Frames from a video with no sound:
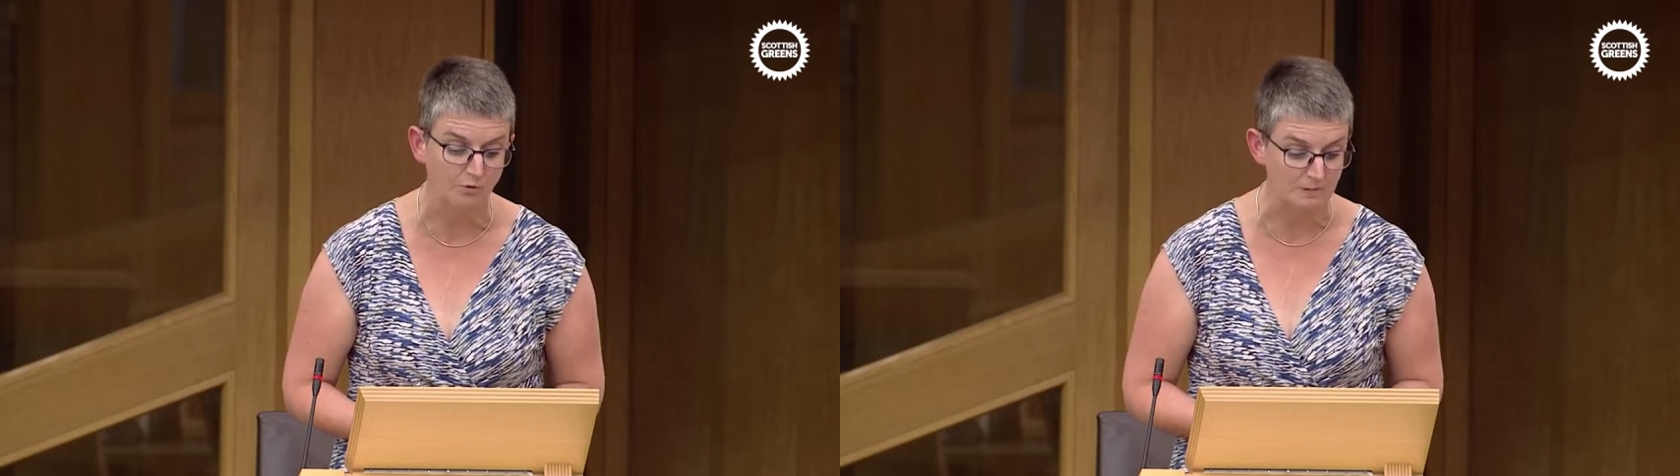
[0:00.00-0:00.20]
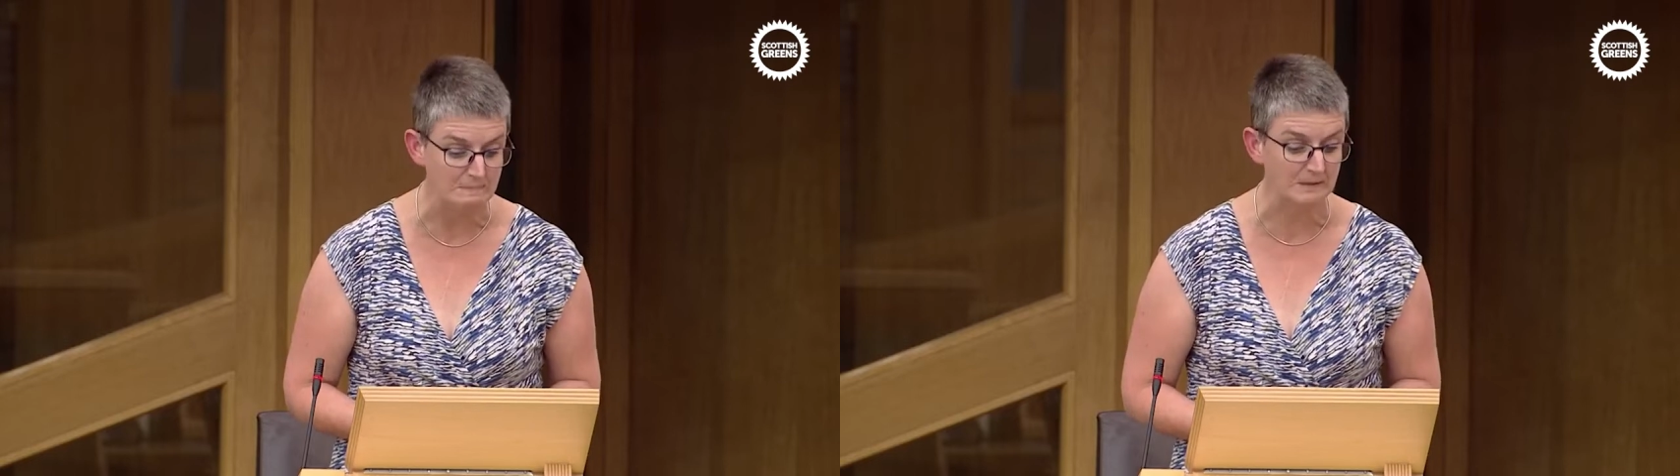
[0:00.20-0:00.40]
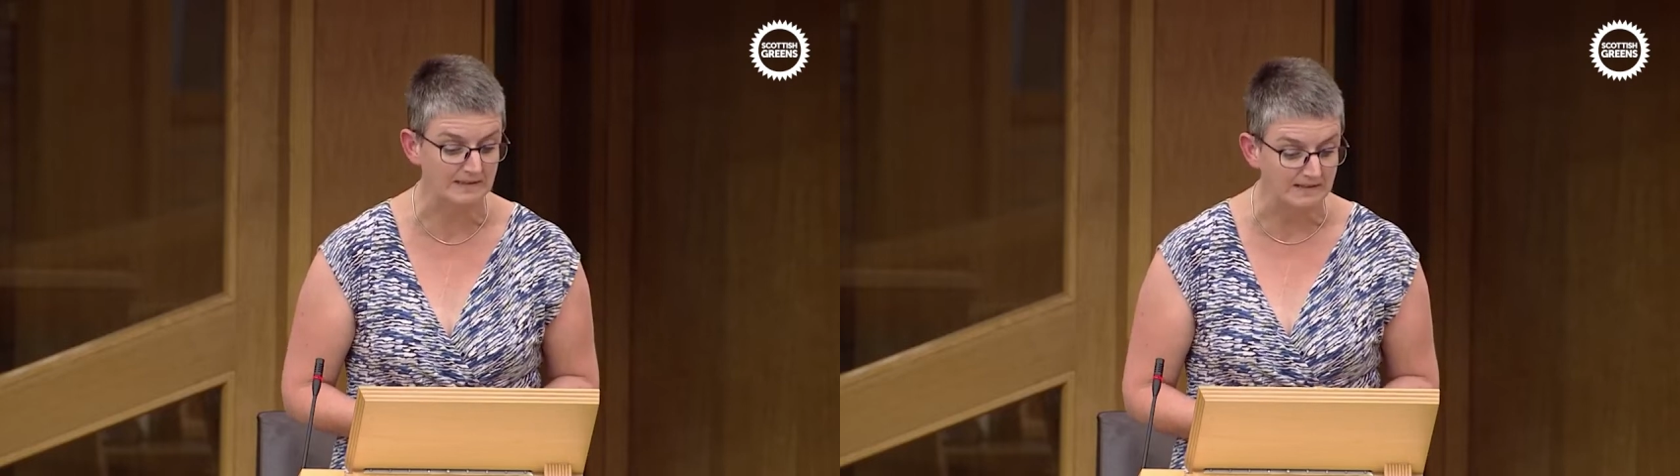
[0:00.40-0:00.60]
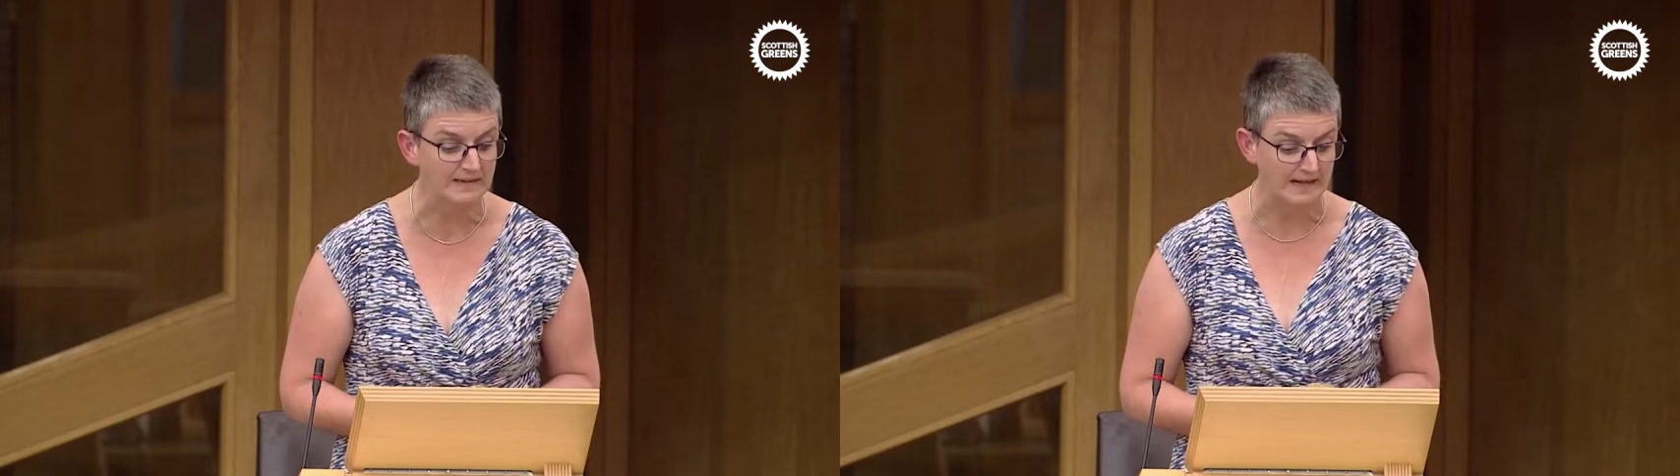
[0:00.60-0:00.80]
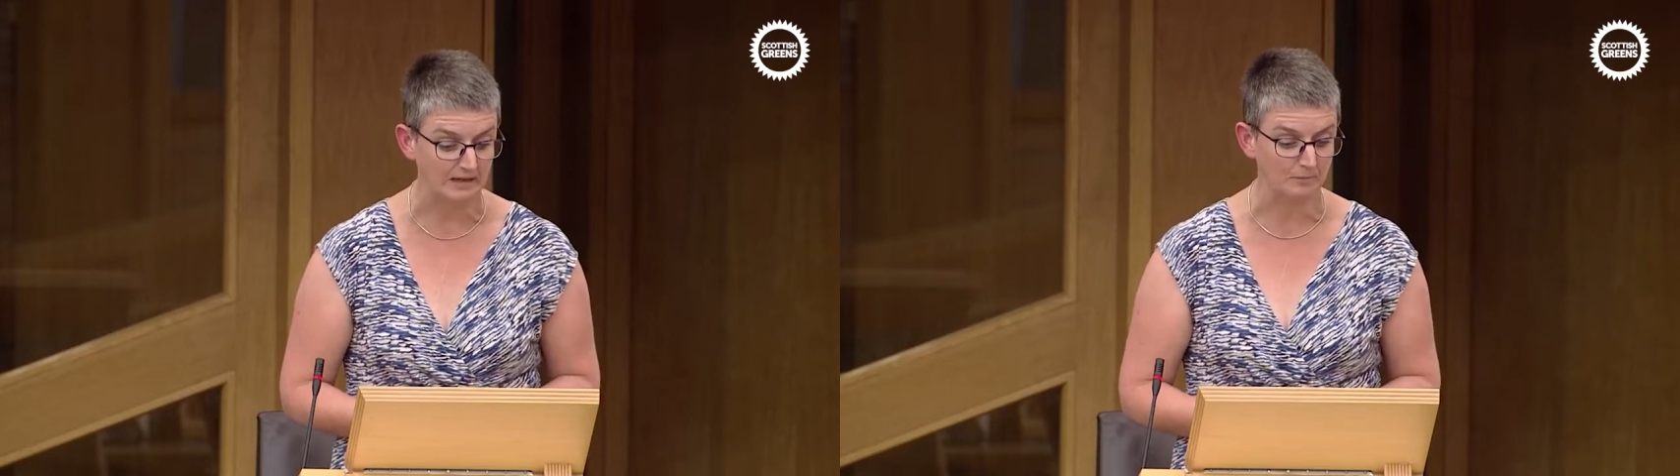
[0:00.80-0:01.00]
people needing
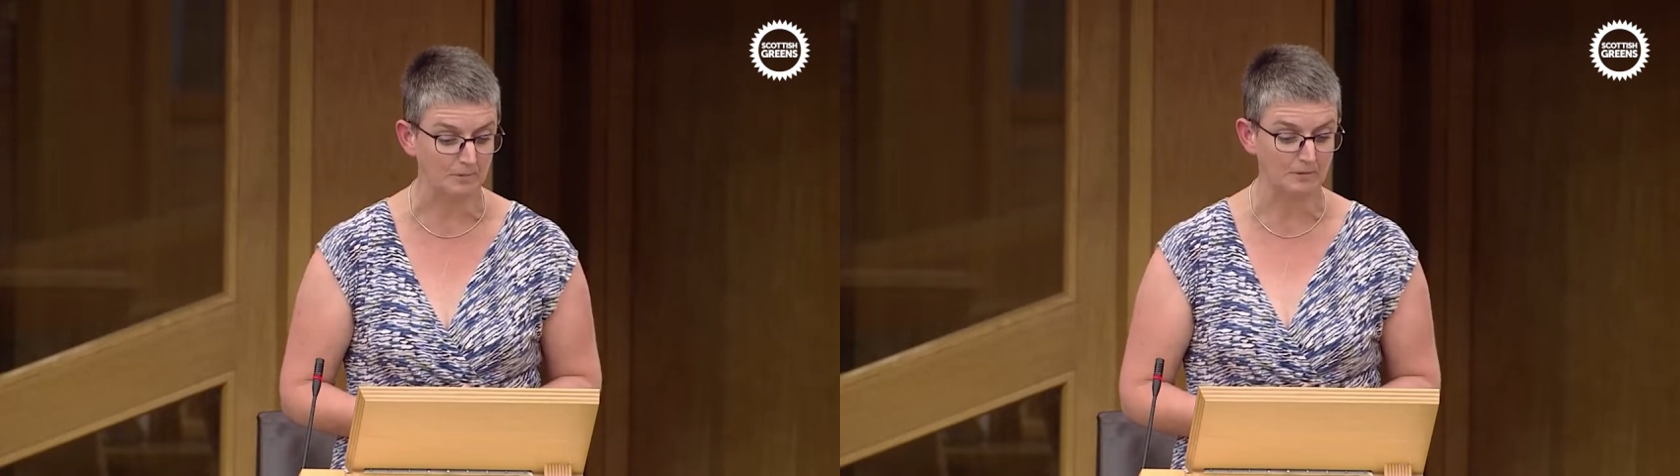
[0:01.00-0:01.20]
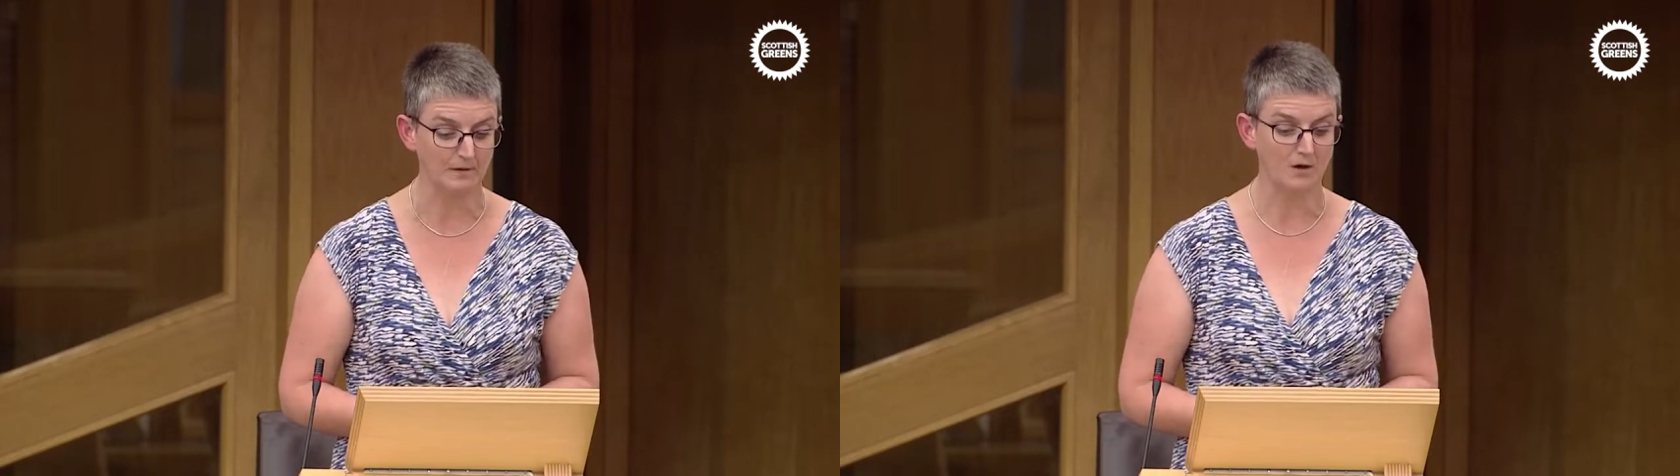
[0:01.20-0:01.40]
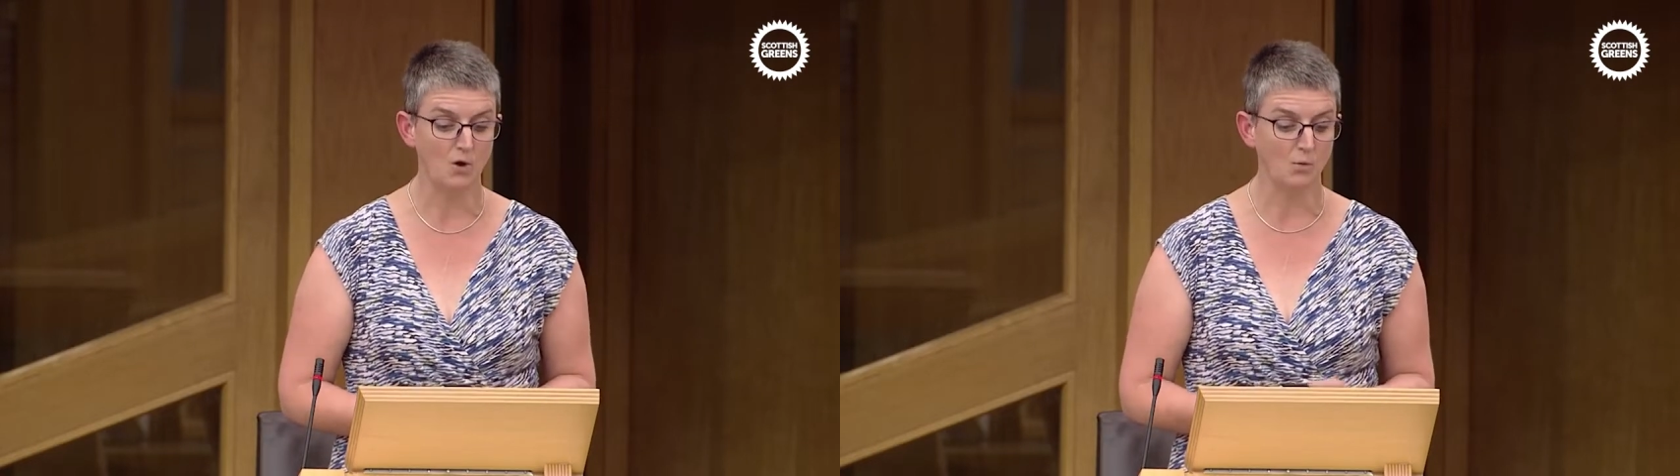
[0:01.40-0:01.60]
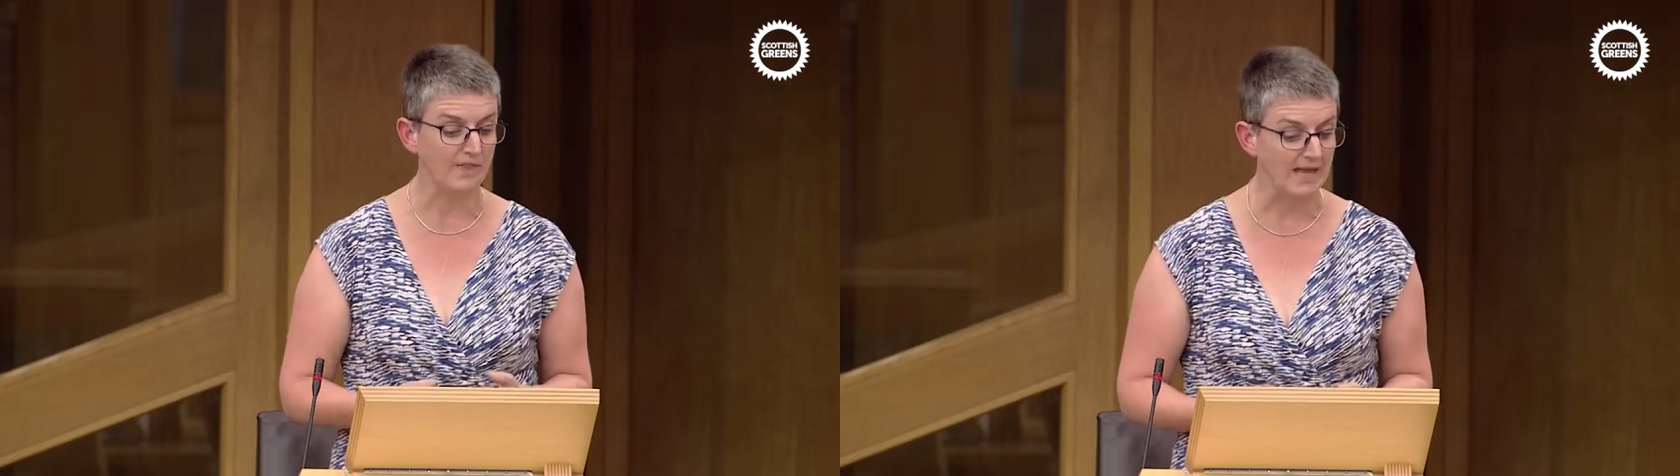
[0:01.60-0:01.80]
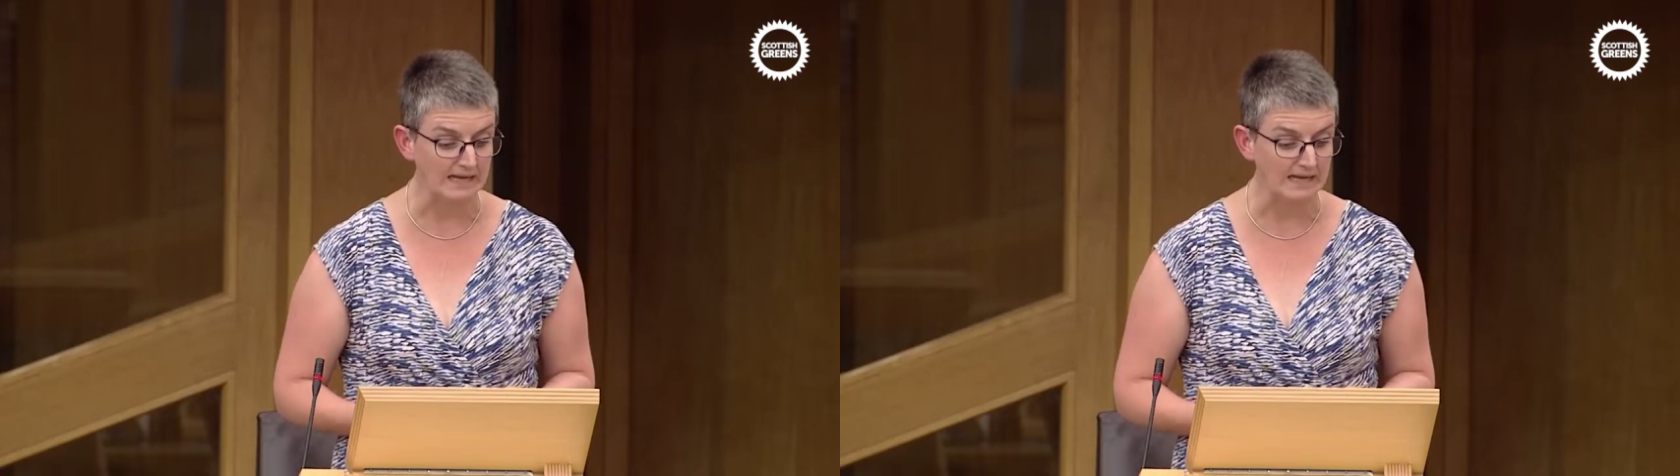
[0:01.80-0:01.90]
help when